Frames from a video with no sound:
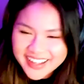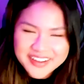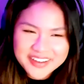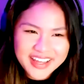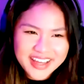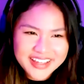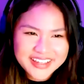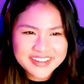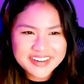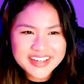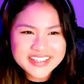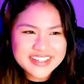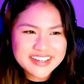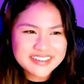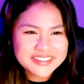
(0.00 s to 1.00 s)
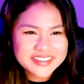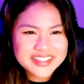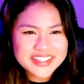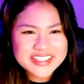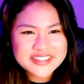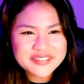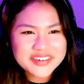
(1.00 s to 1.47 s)
yeah, no, I definitely
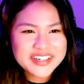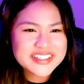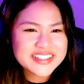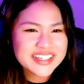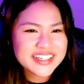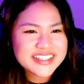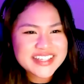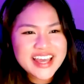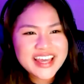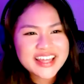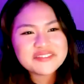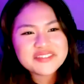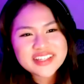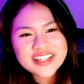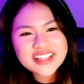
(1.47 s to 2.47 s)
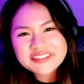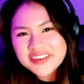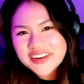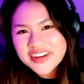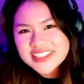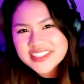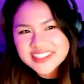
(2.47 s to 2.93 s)
experienced like 10 midlife
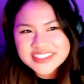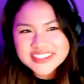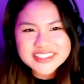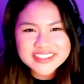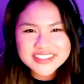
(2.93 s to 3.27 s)
crises